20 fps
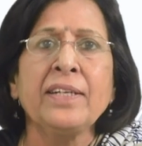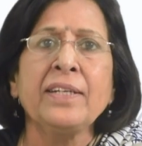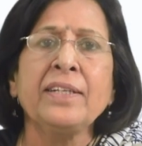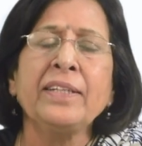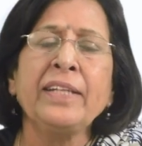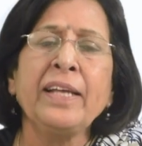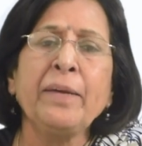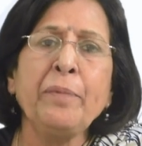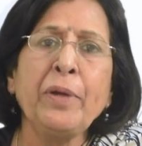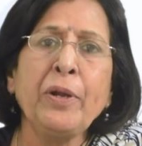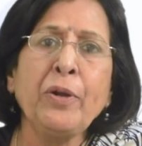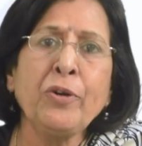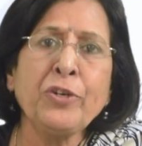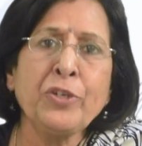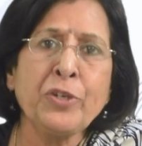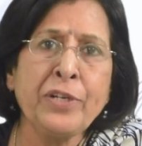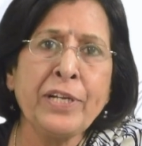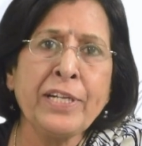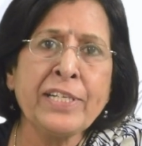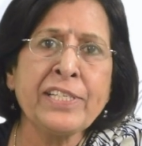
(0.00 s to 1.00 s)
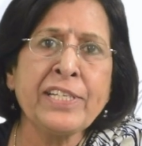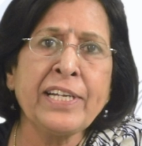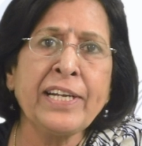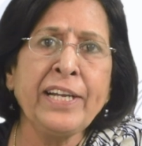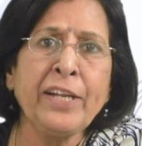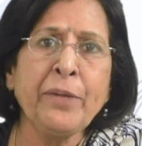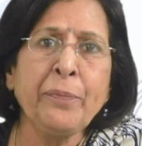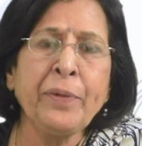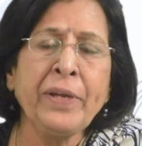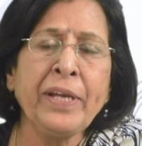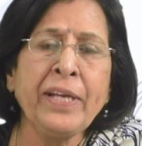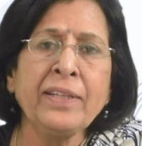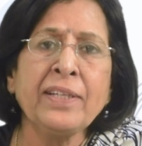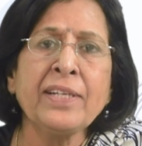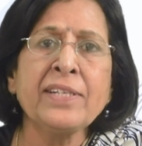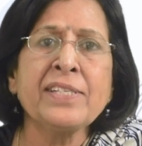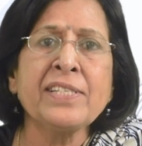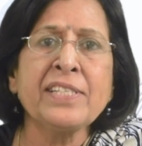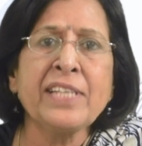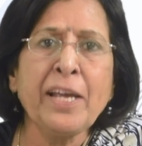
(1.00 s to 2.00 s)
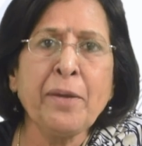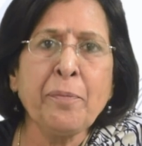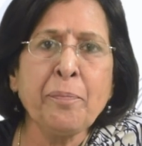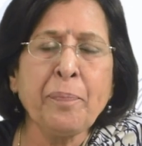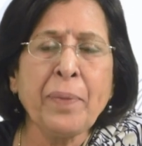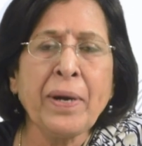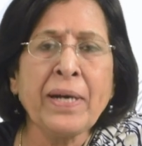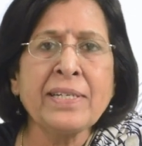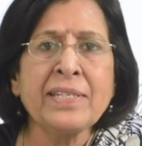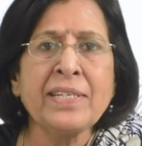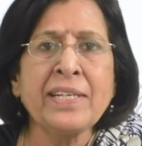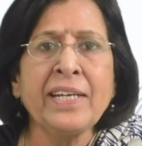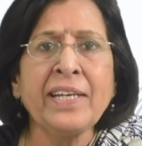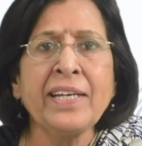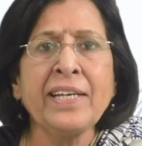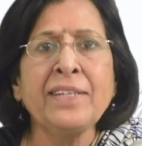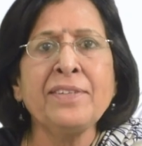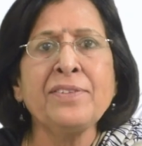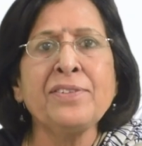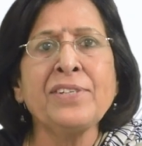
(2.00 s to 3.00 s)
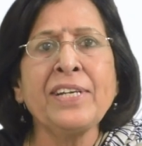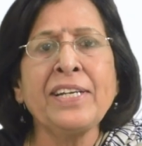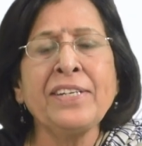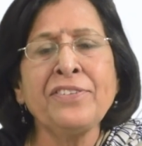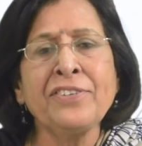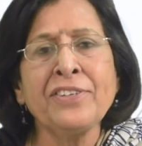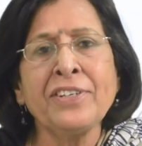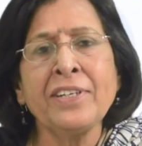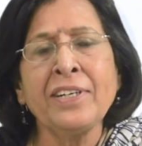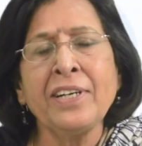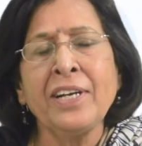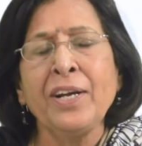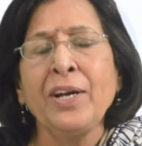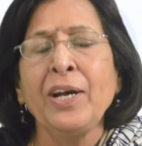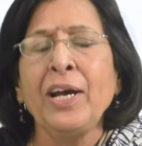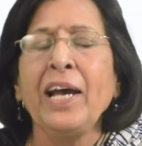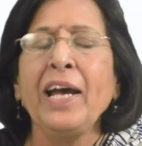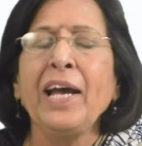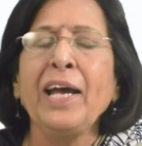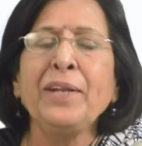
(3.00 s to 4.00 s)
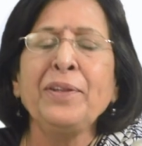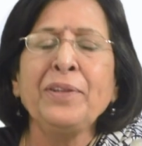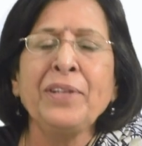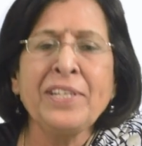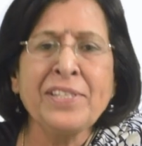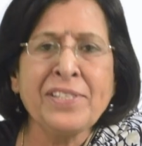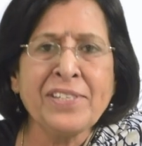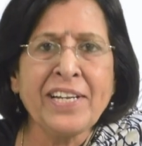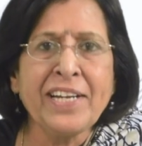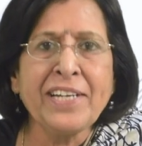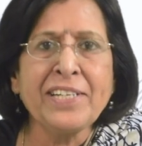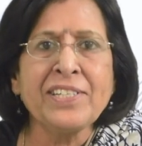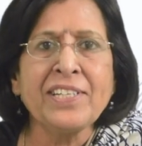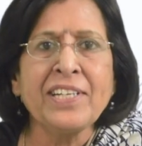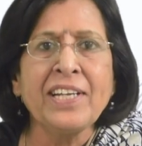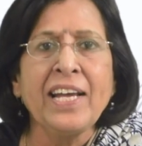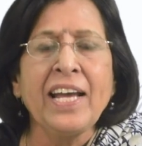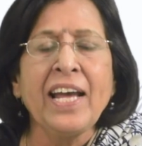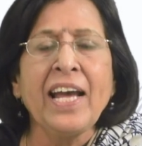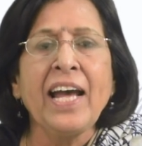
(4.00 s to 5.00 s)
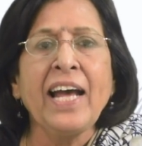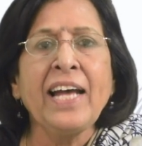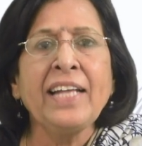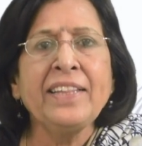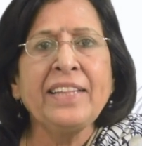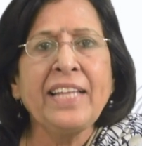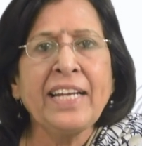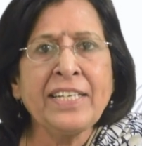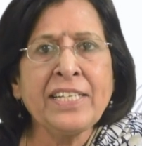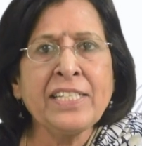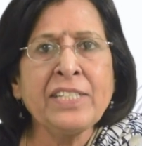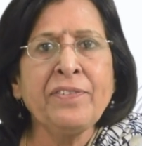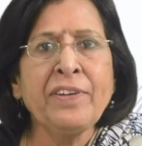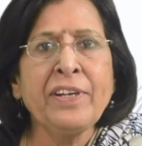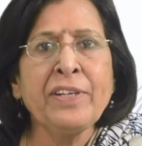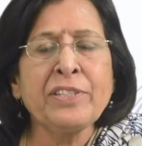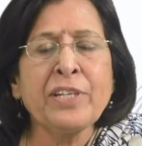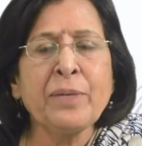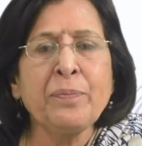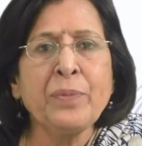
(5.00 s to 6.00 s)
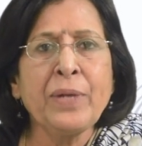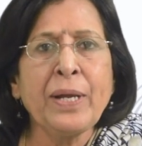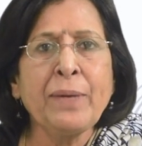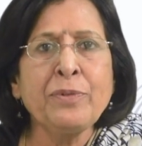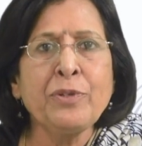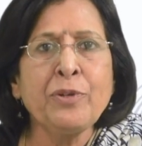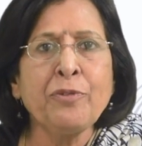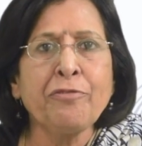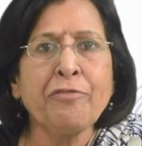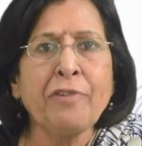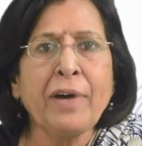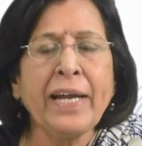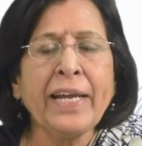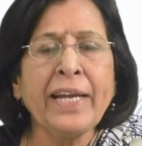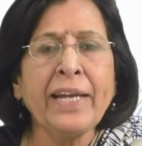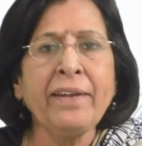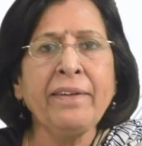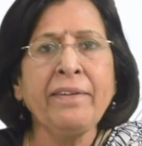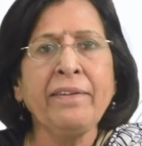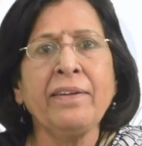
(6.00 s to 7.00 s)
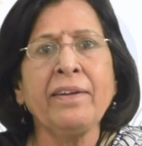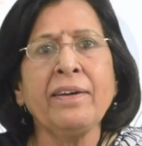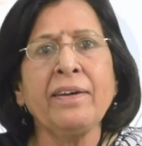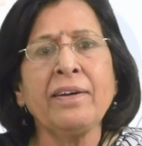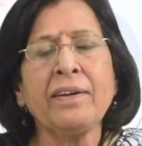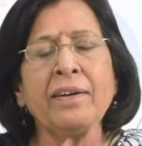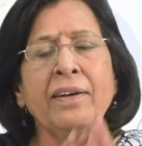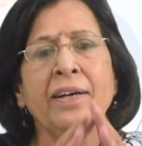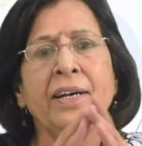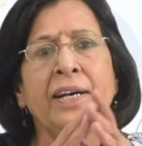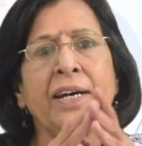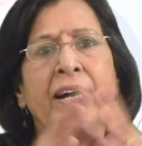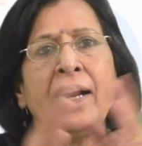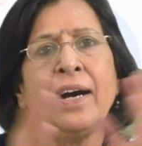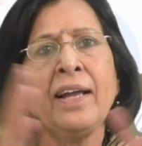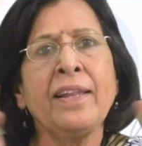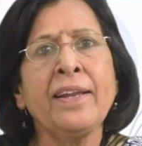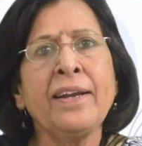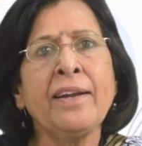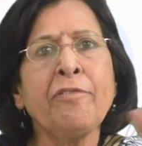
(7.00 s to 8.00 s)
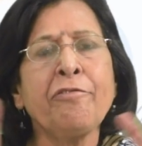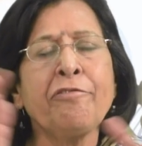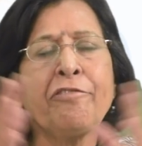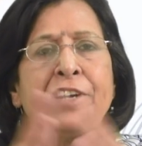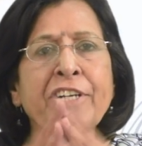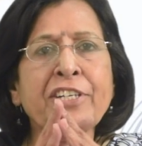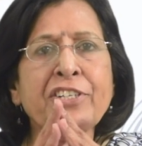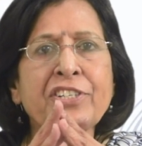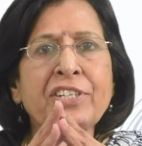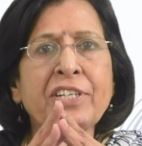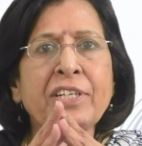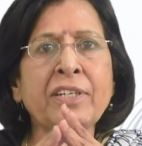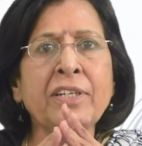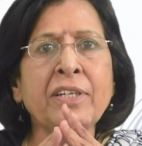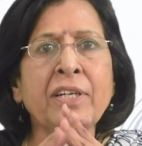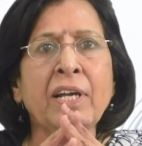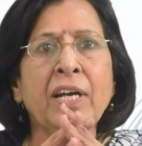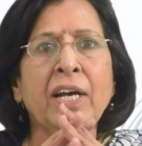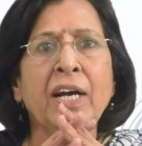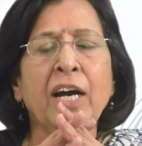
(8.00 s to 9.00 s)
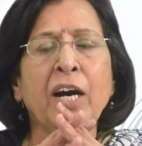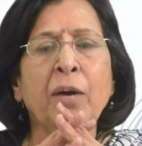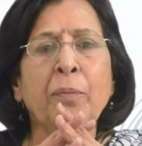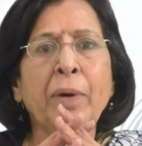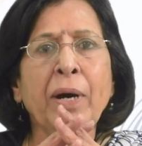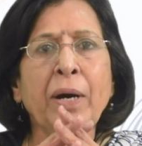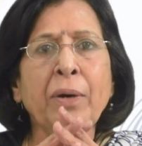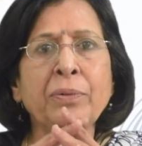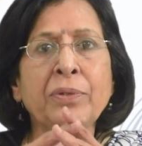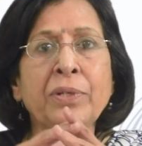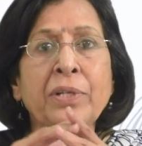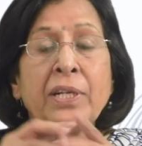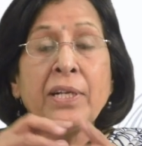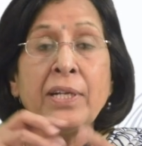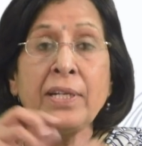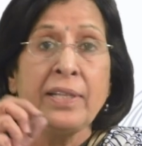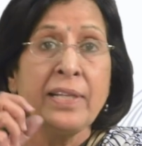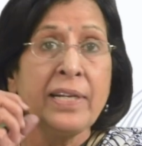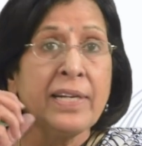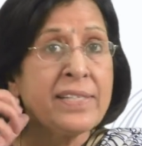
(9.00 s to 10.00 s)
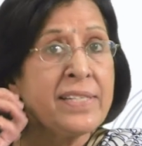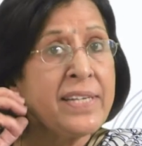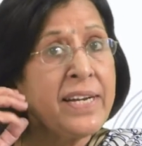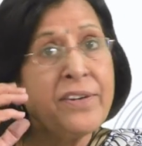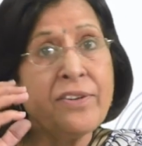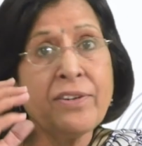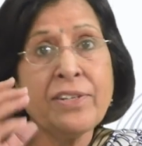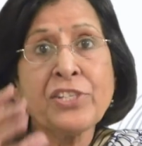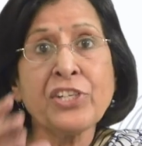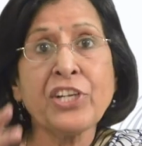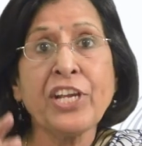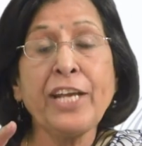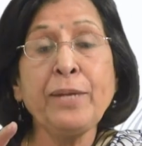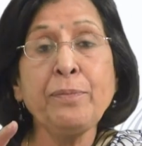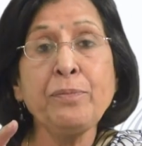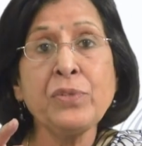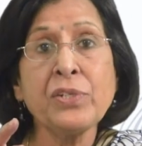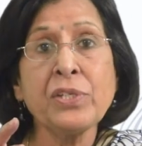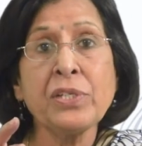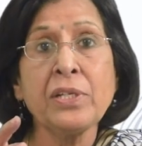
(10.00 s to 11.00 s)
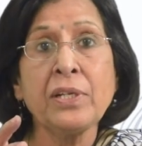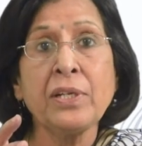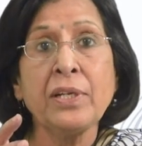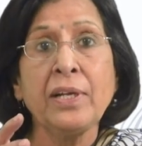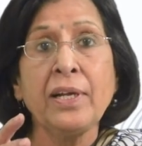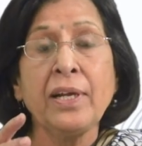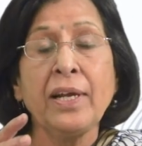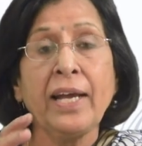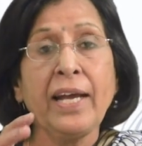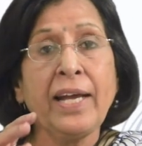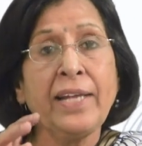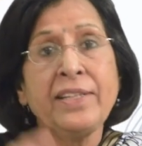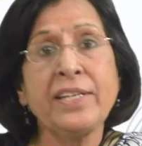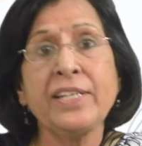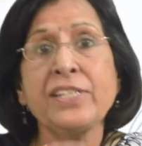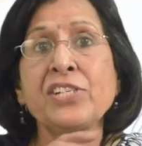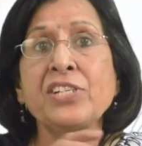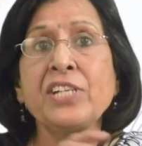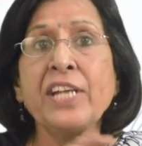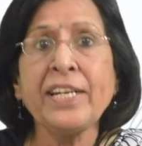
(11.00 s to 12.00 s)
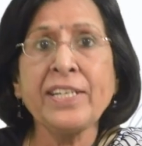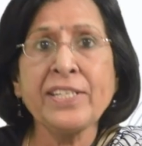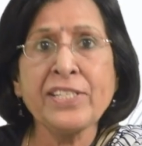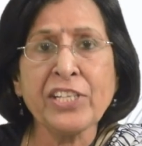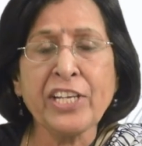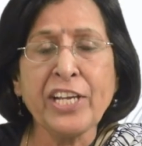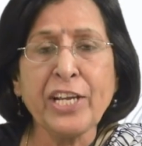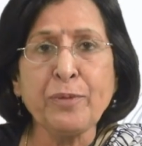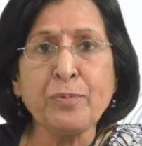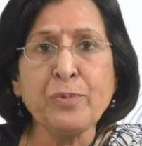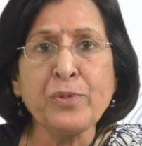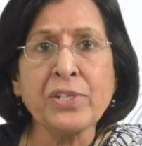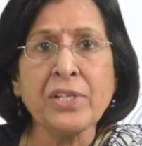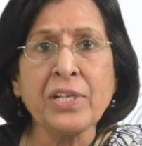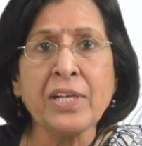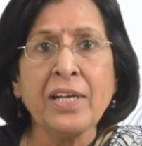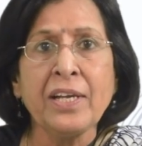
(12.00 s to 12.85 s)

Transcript: there may not necessarily be the same party in center and the states, and that is where sometimes you find a little friction about there are central schemes and there are state schemes.